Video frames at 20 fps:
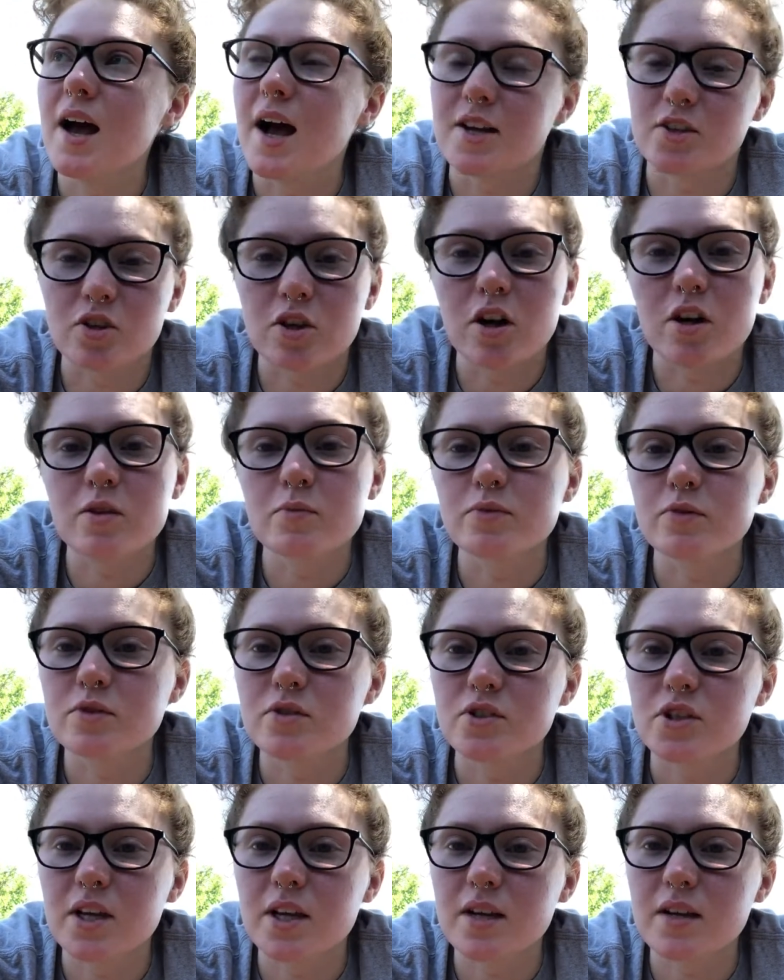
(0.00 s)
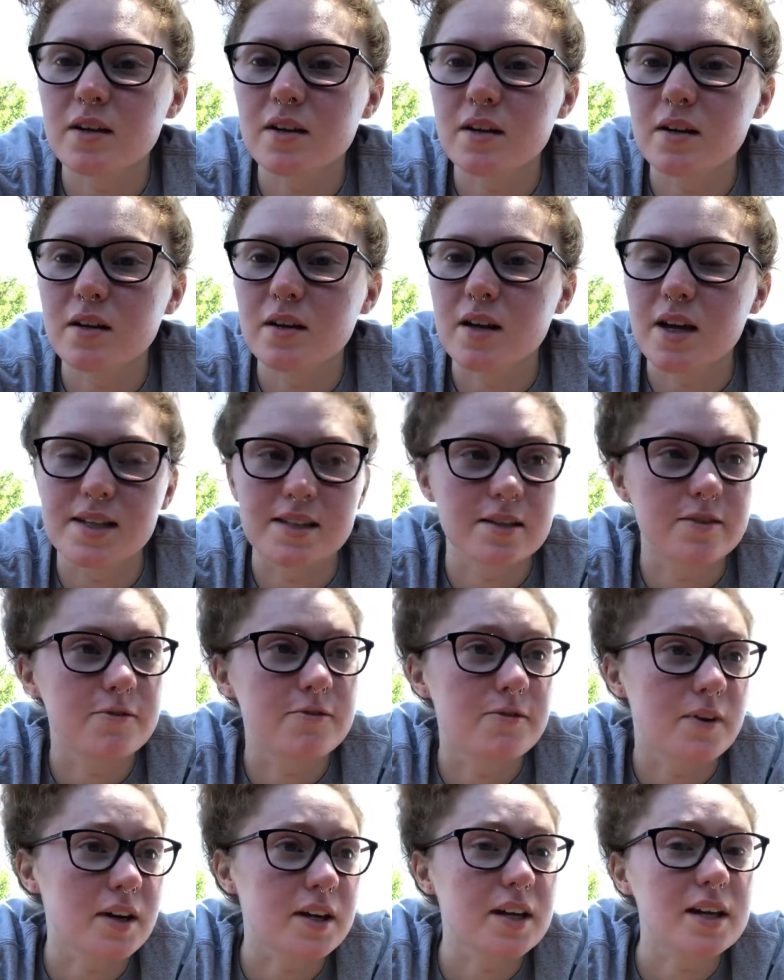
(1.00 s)
I took all the bullshit. I said,
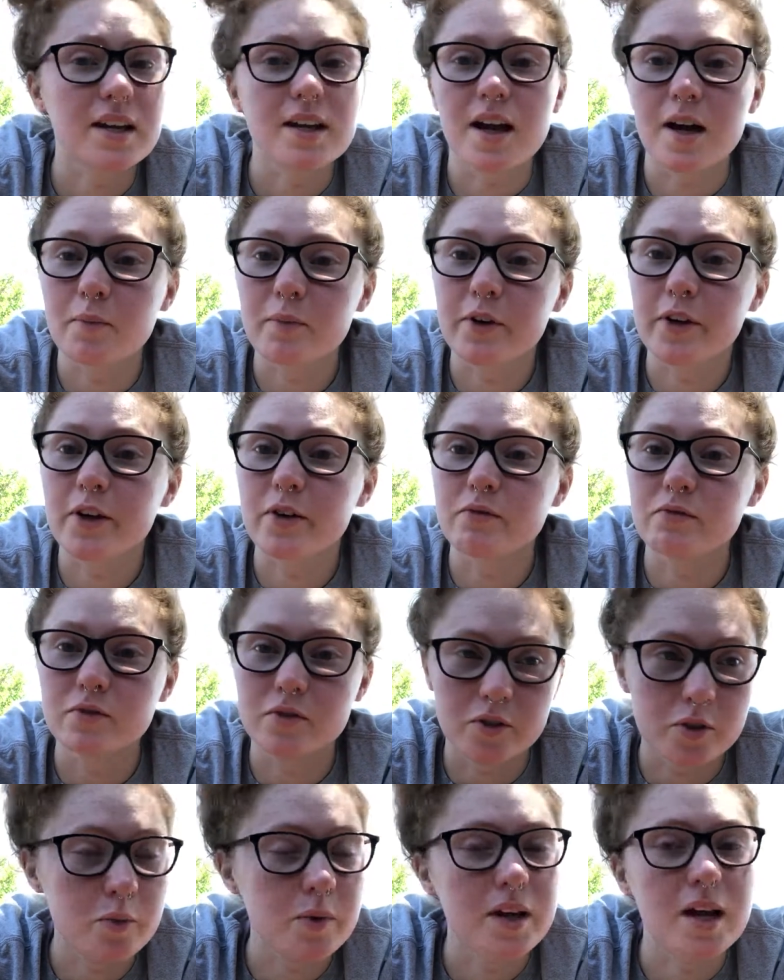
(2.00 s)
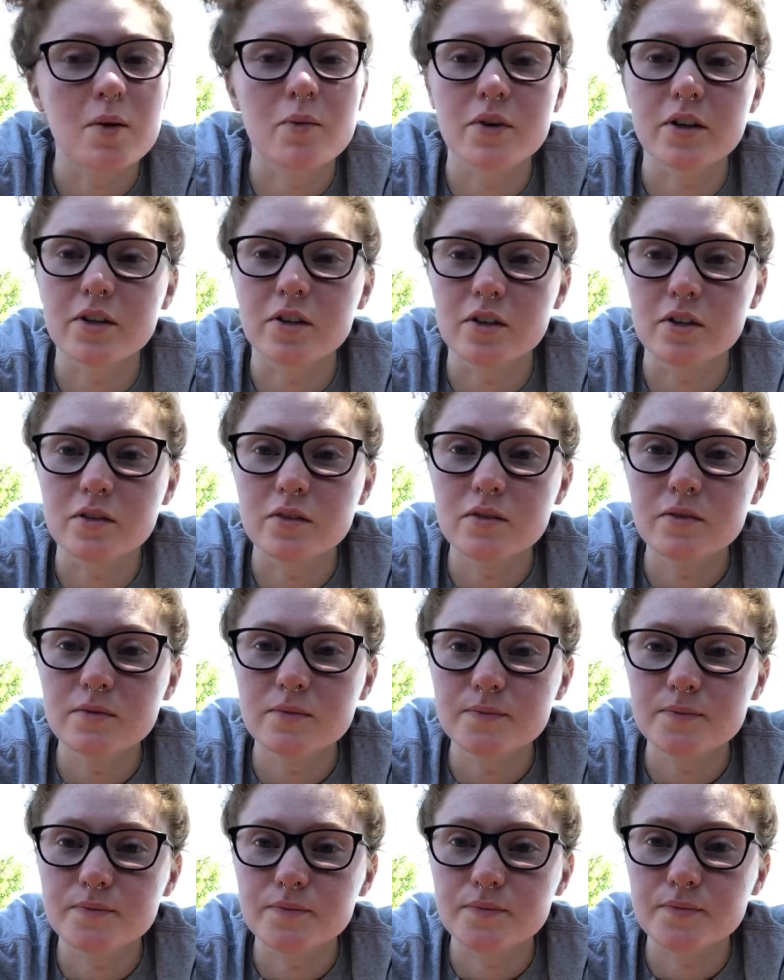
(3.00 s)
"Fuck it. I'm going to go do what I want to do."
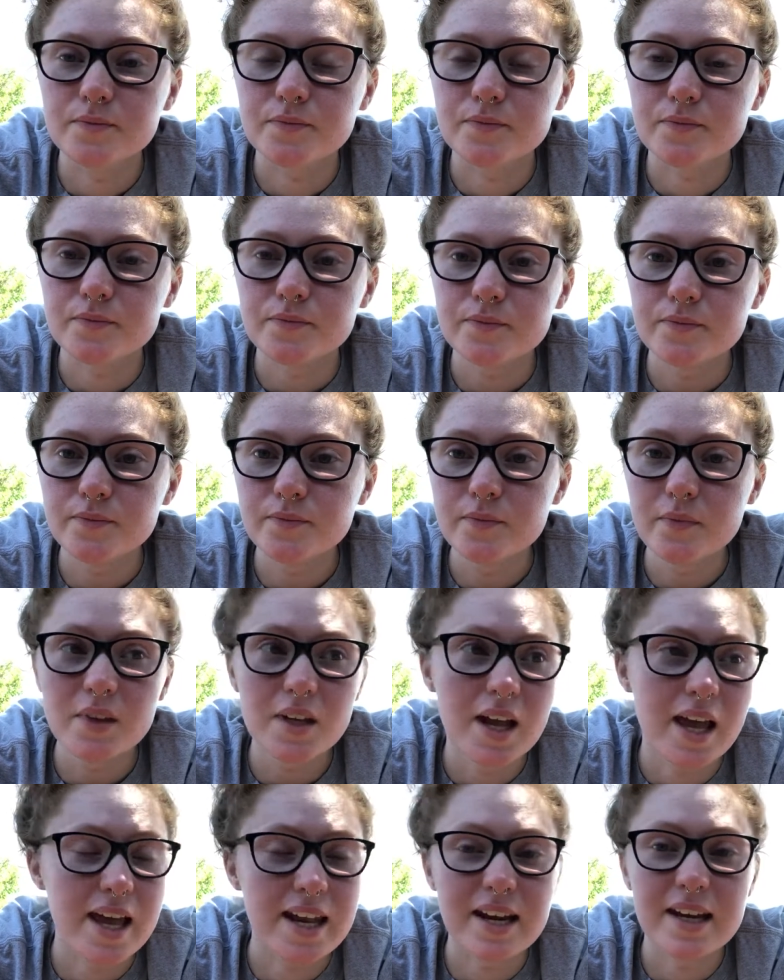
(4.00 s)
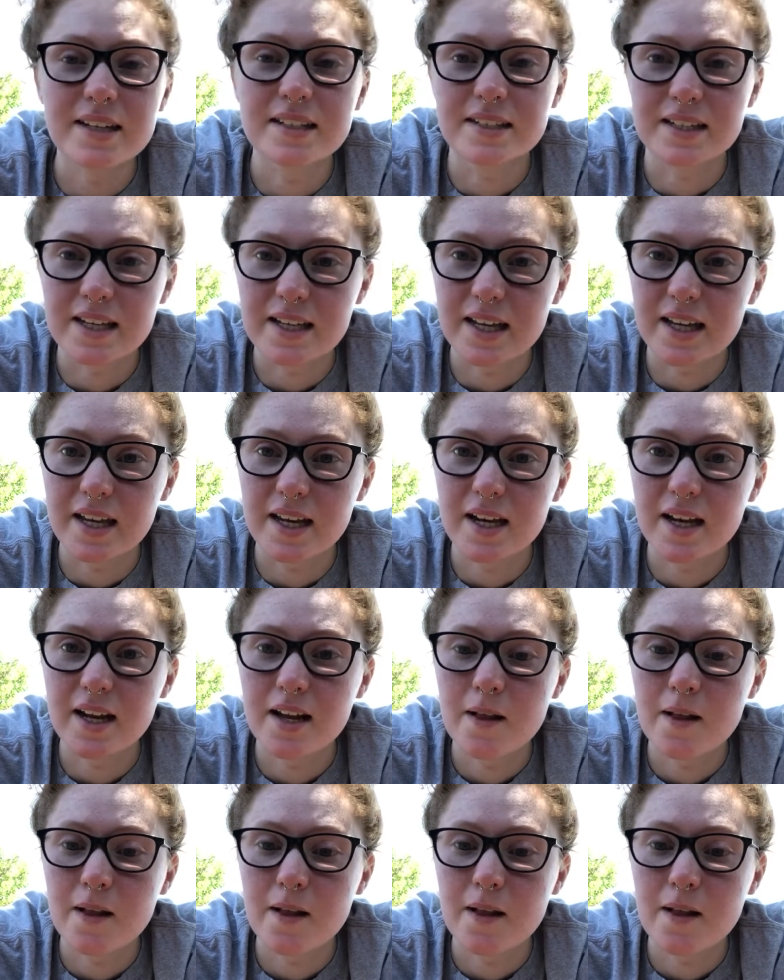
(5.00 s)
And I did it.